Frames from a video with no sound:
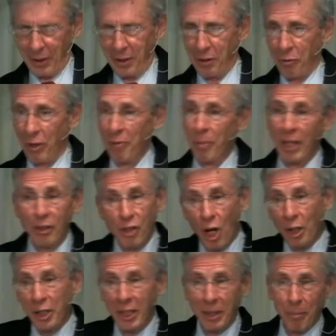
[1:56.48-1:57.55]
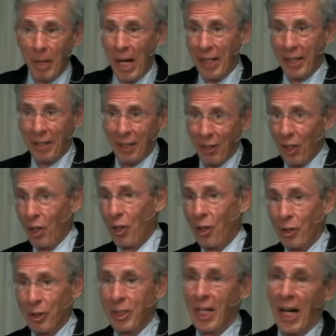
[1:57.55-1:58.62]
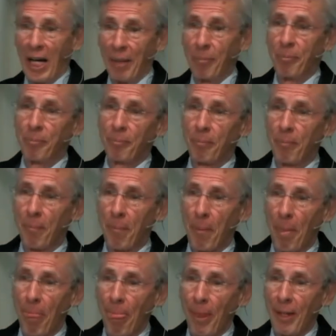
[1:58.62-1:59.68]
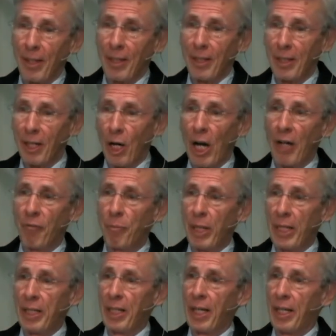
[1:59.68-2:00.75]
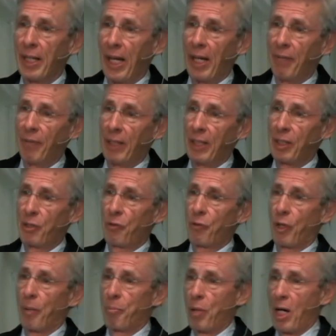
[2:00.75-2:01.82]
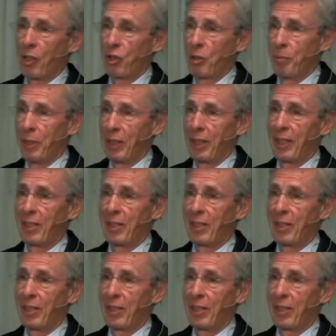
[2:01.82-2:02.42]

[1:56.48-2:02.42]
We've been talking about it a long time. You know, I've been an Adventist for approximately